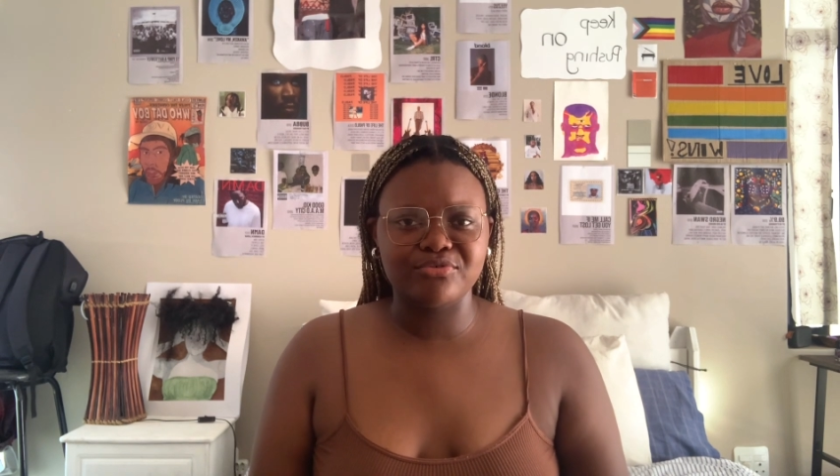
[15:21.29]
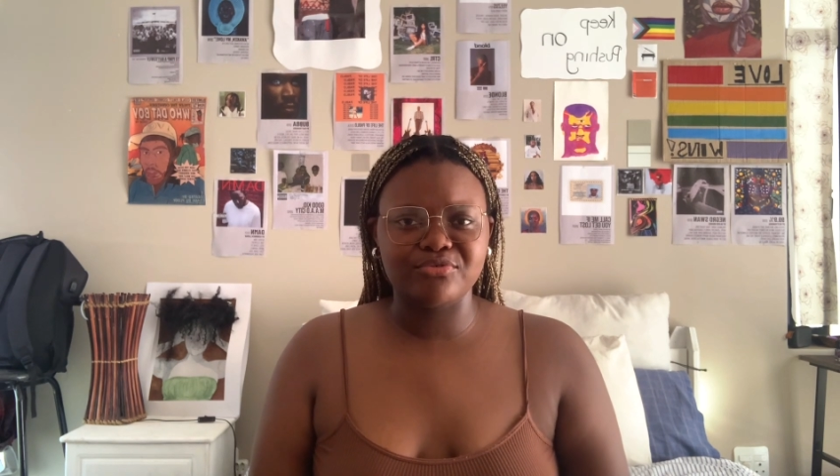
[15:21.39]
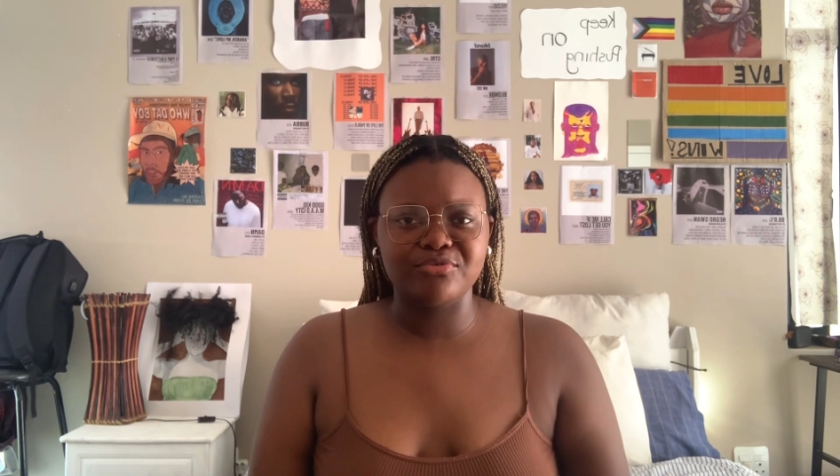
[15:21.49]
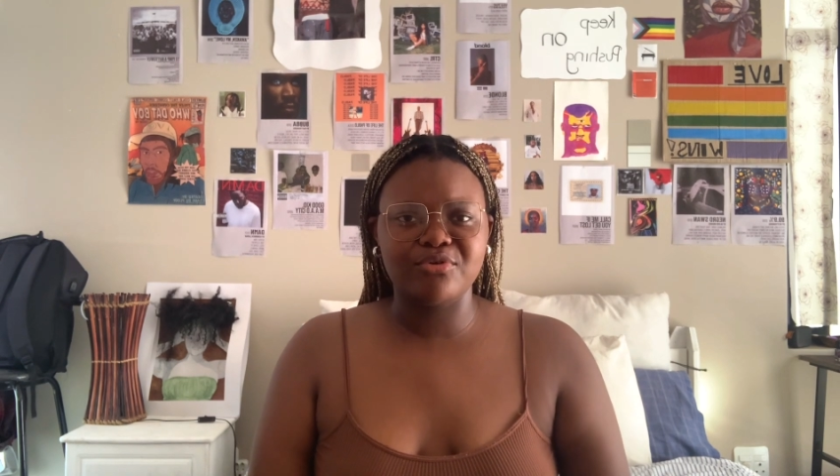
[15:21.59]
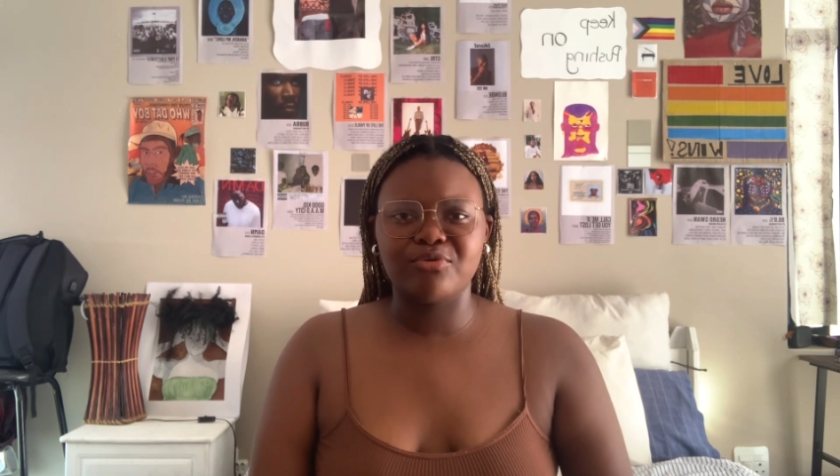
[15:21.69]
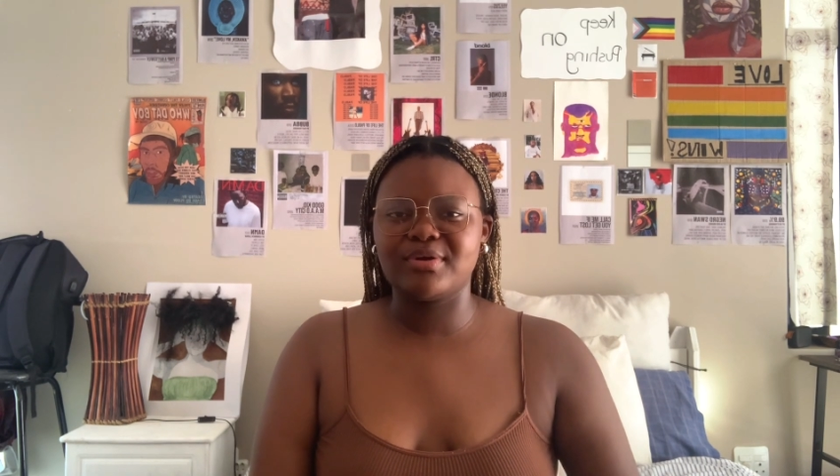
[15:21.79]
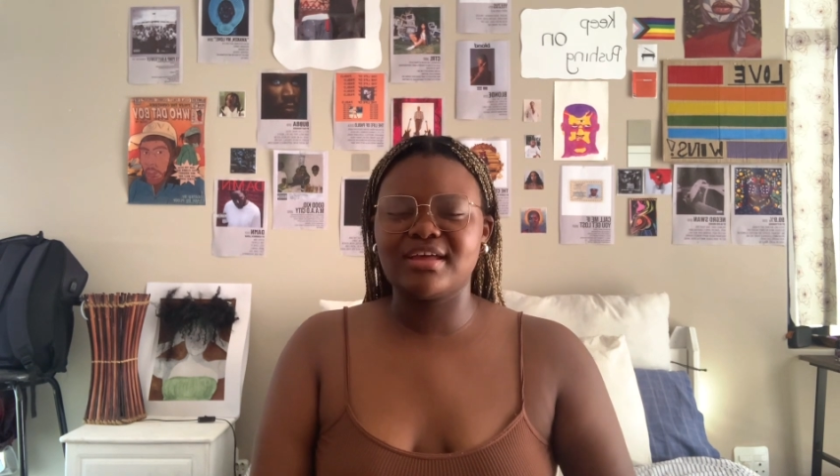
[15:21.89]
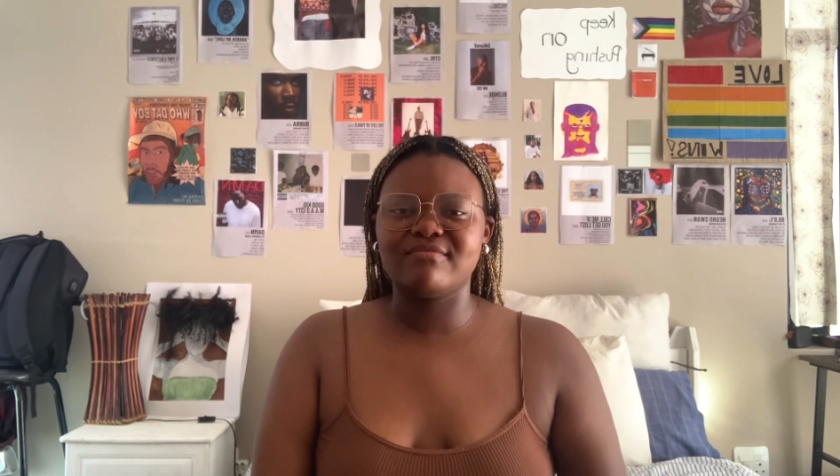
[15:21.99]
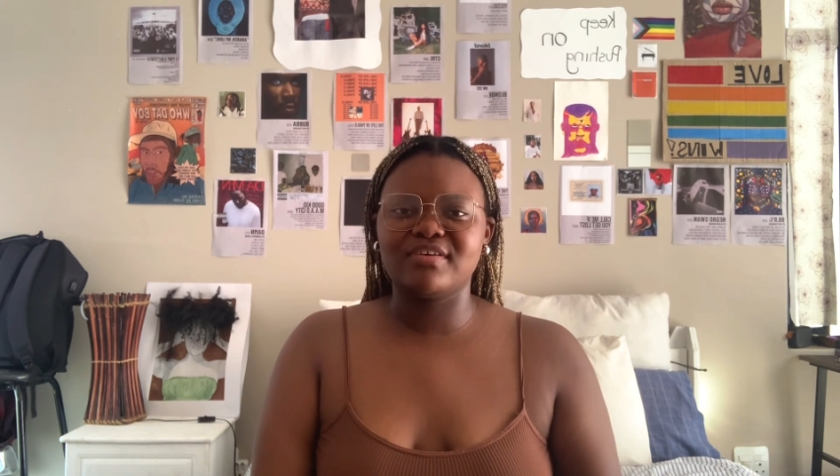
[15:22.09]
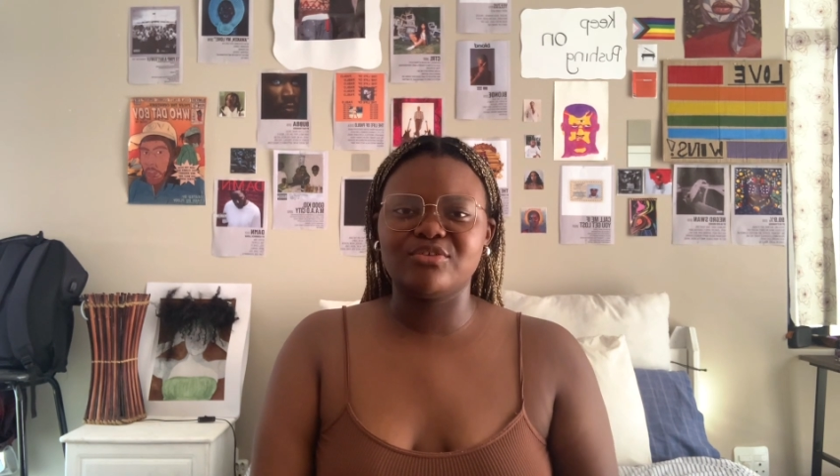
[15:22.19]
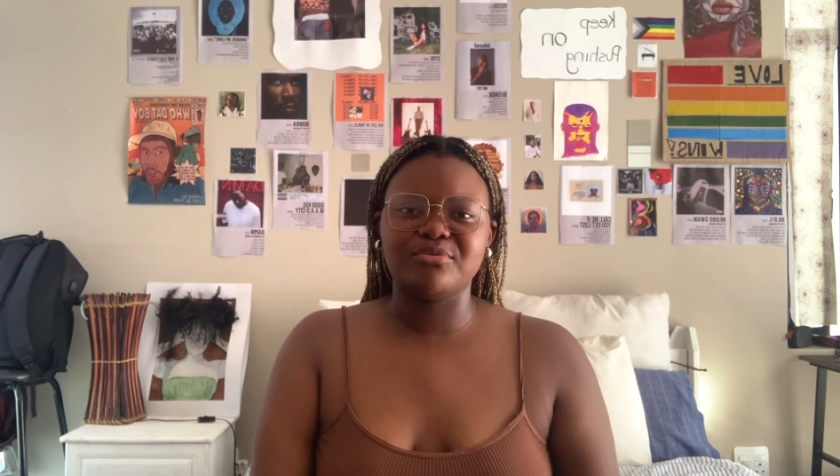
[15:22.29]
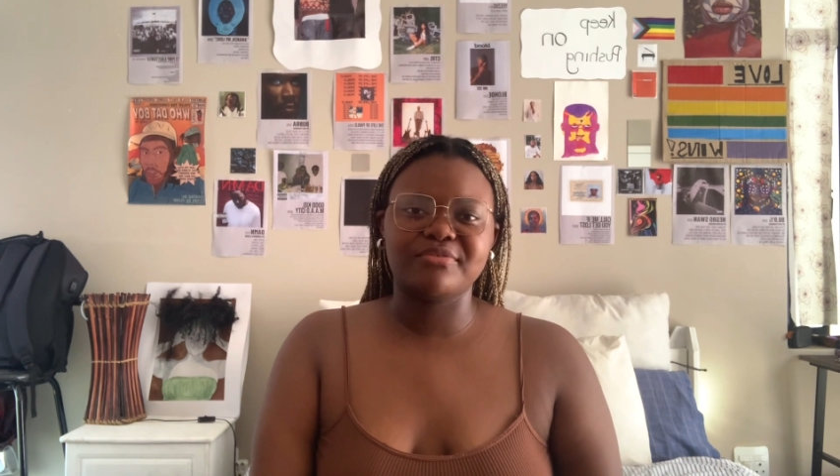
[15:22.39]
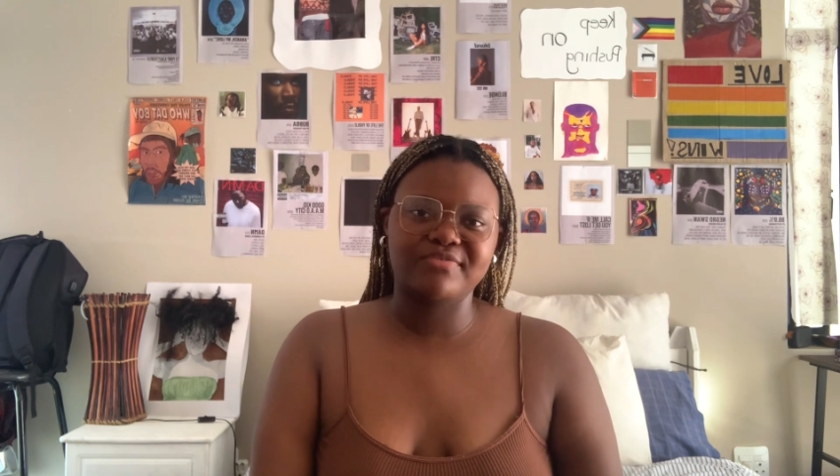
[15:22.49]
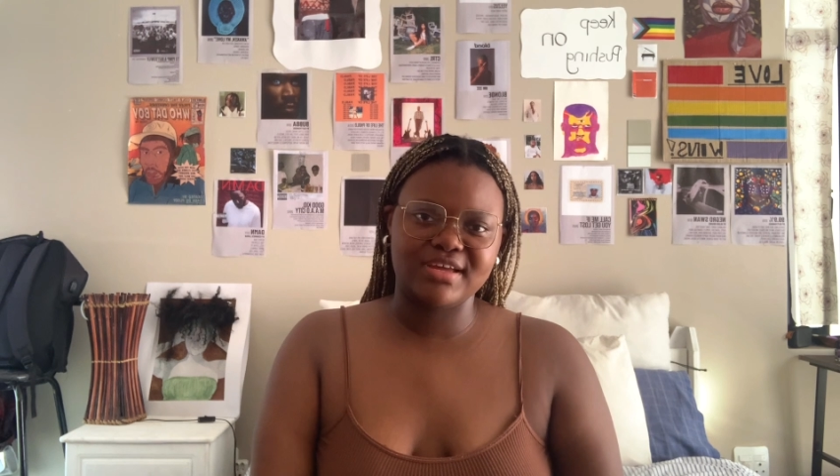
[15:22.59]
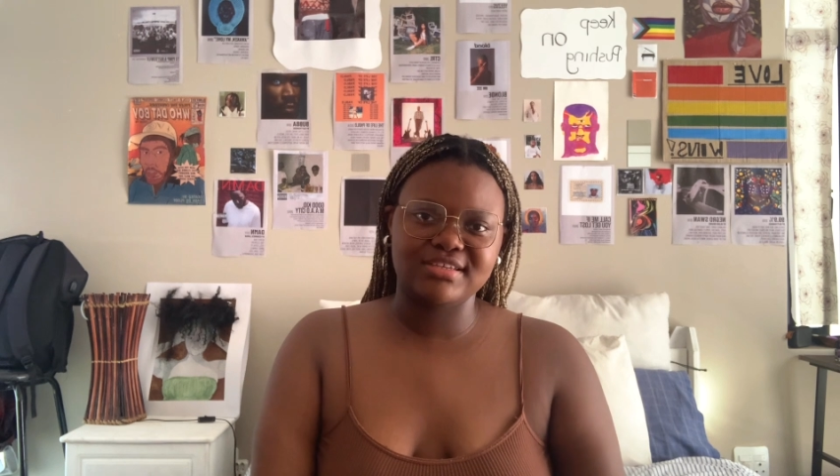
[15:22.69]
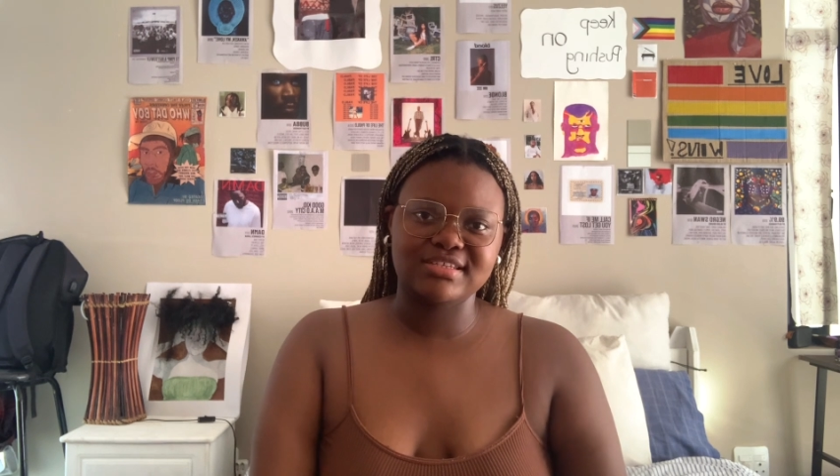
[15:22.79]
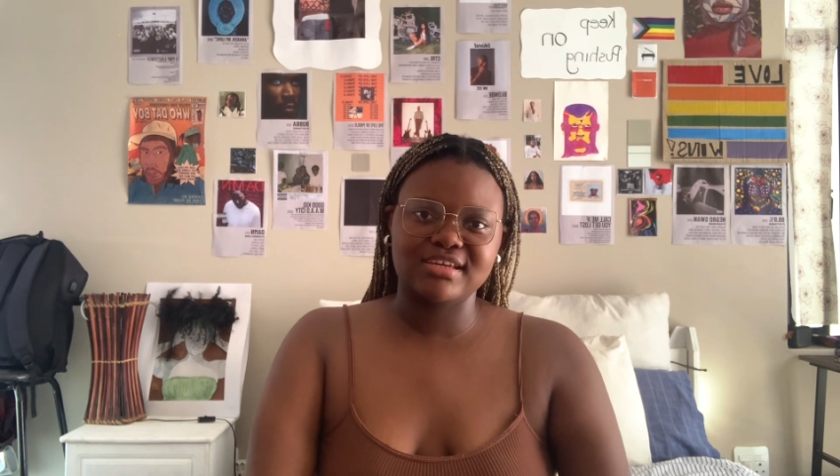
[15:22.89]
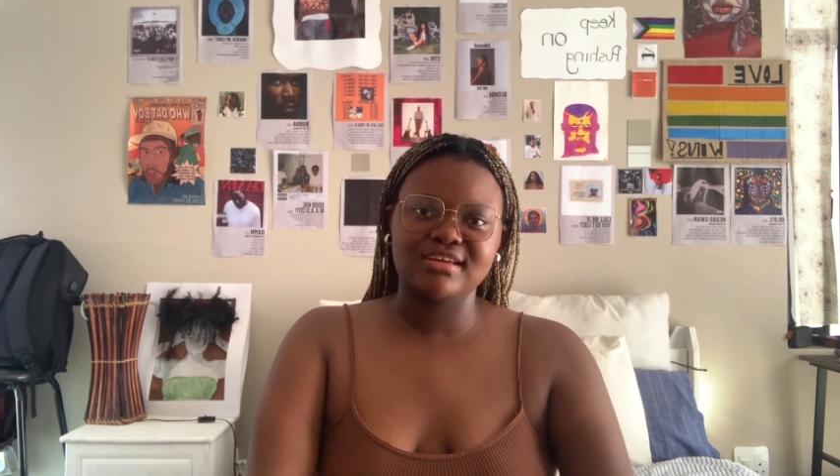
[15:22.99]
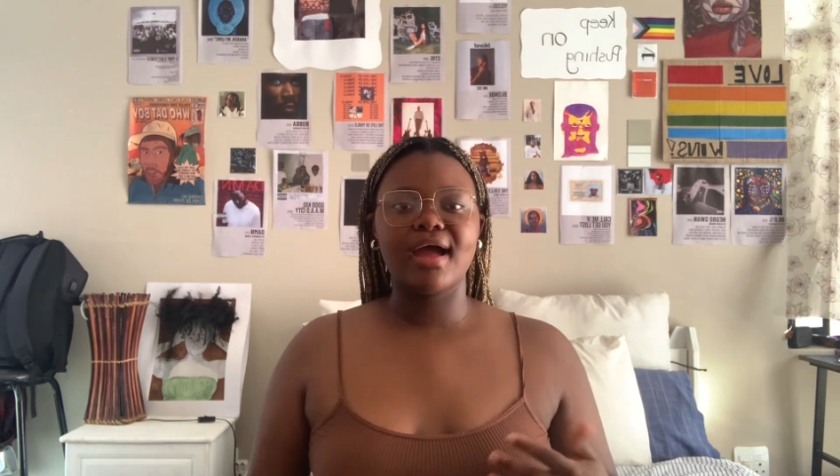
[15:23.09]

through or whatever you are facing.